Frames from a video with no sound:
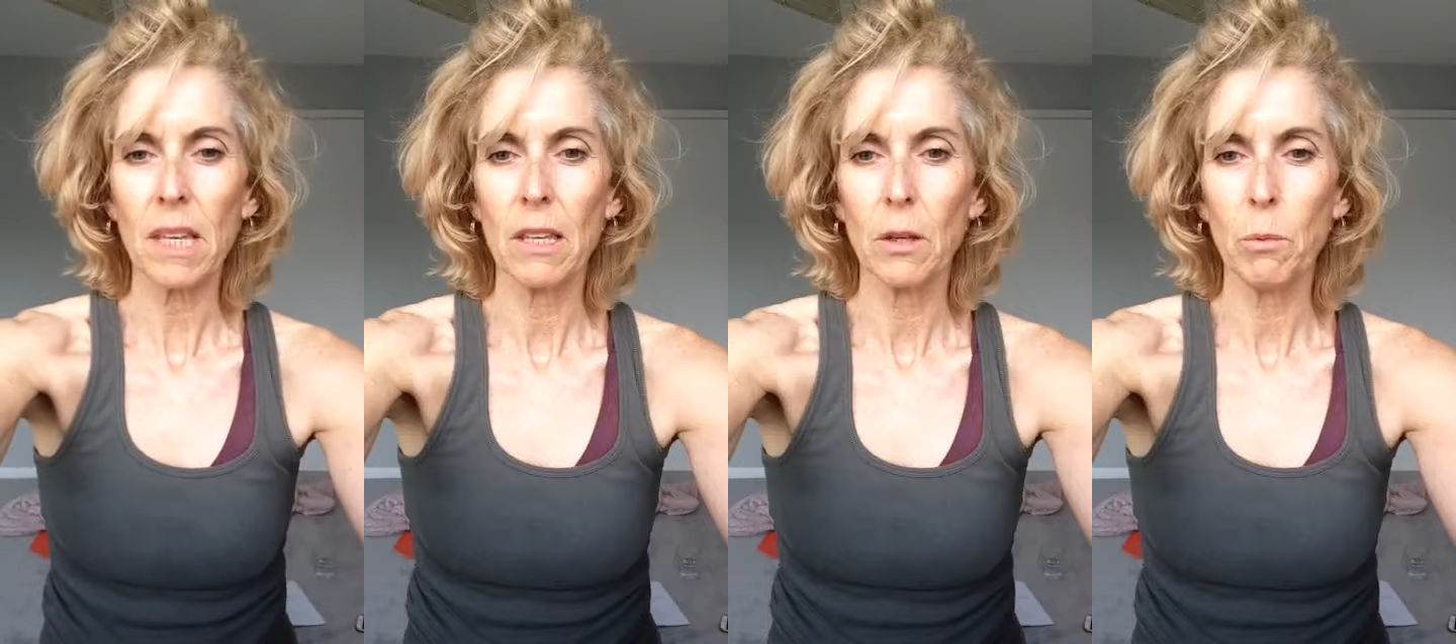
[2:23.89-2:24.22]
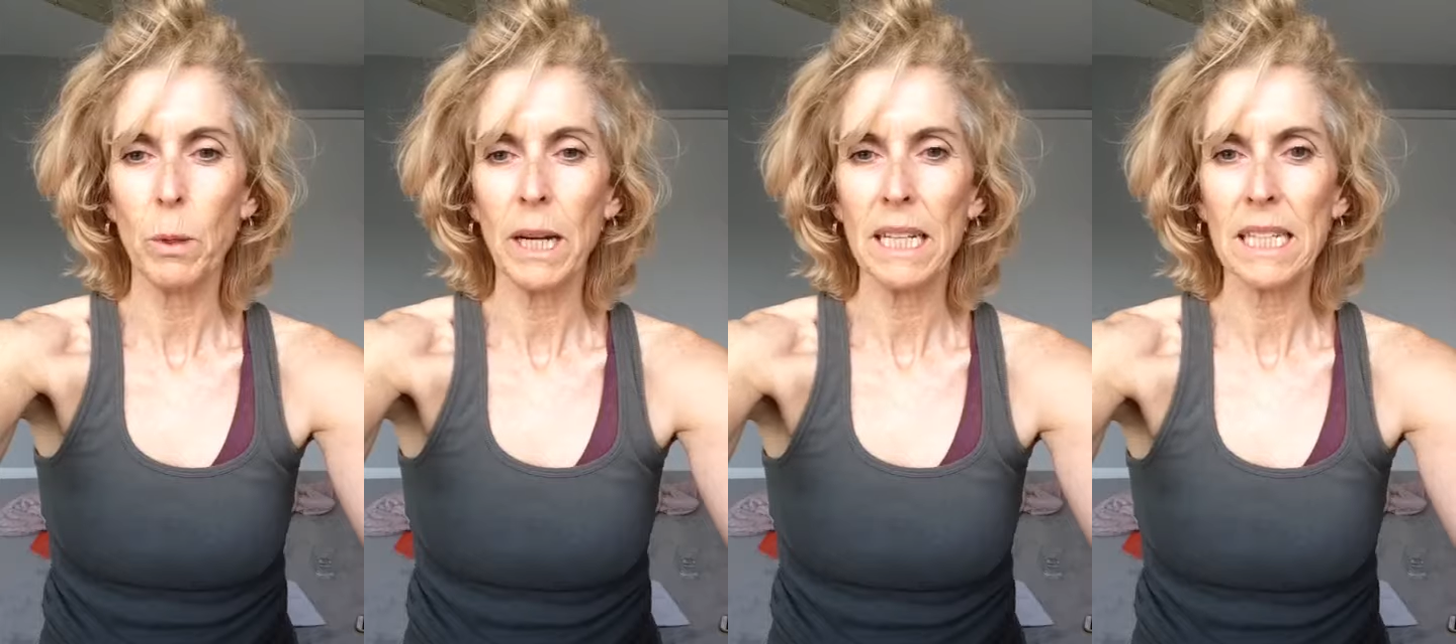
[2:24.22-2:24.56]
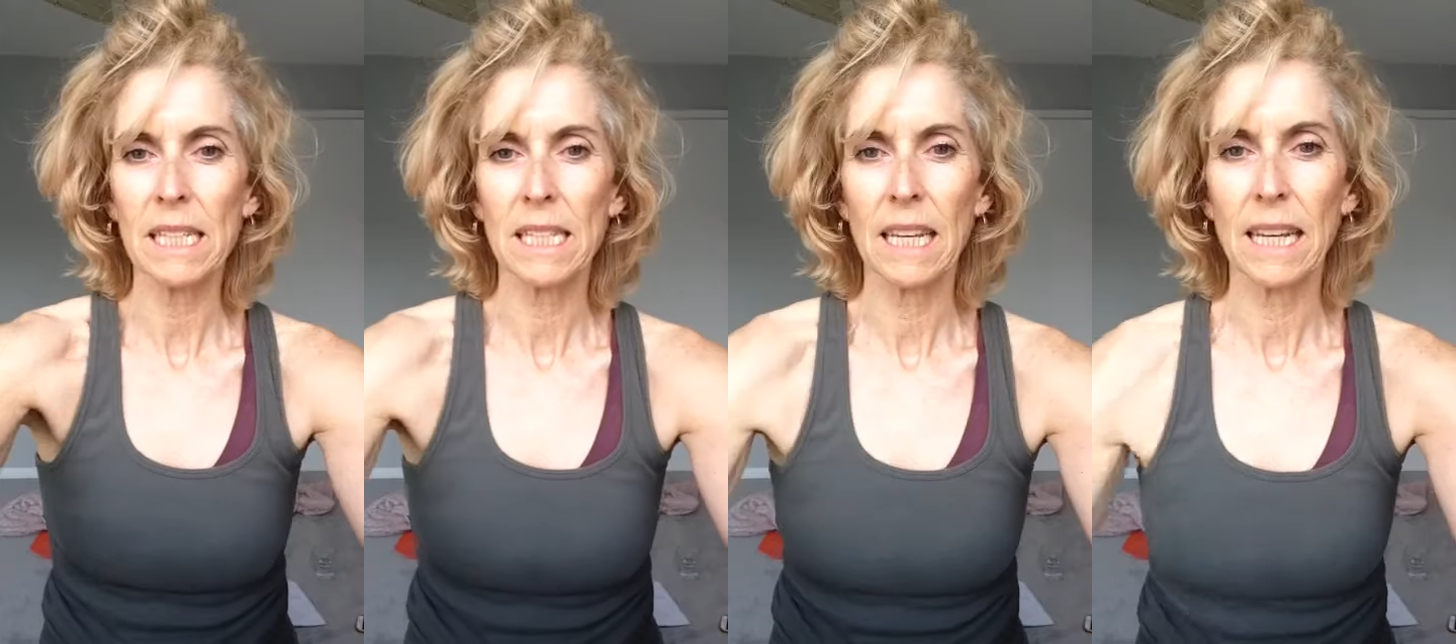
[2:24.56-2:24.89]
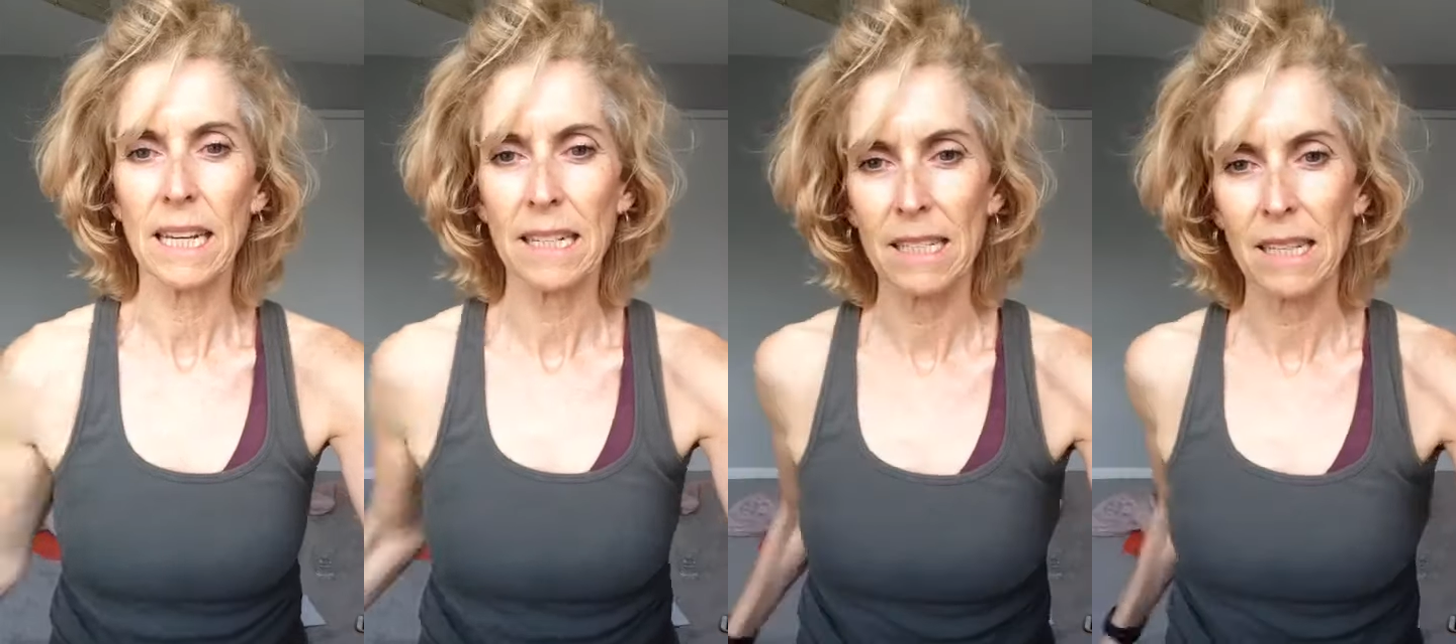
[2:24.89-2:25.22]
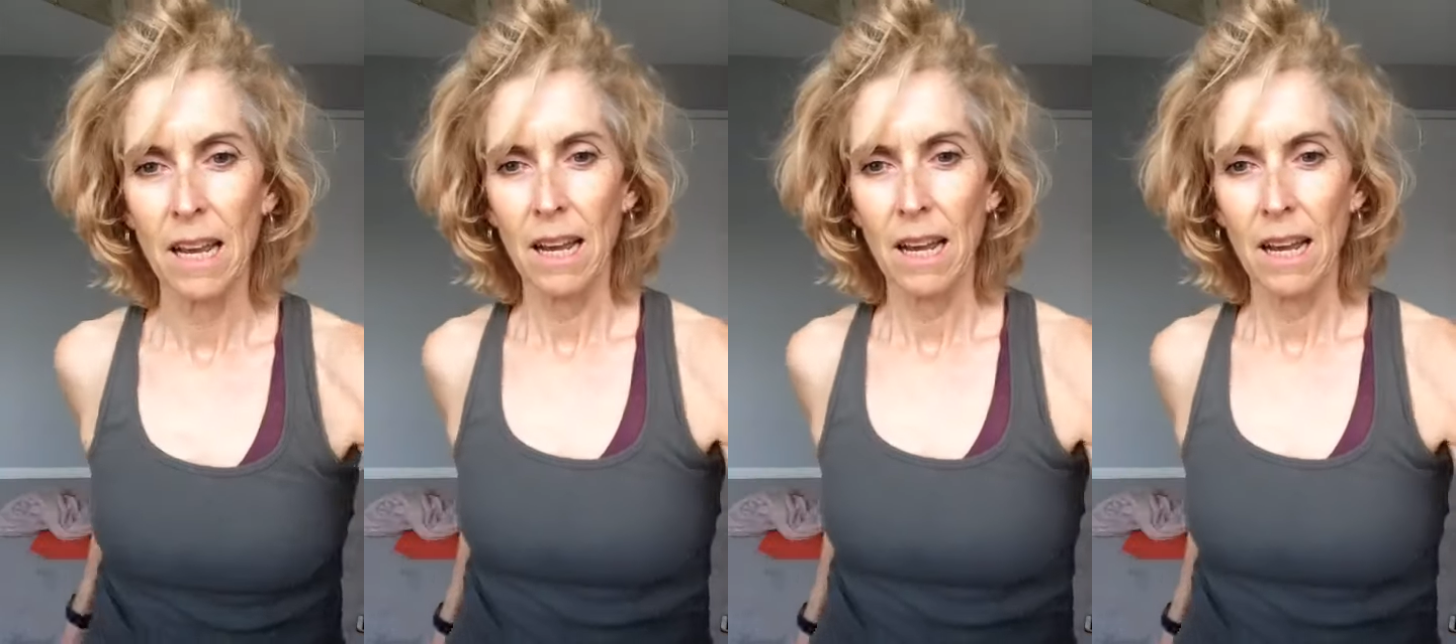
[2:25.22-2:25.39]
The weirdest thing is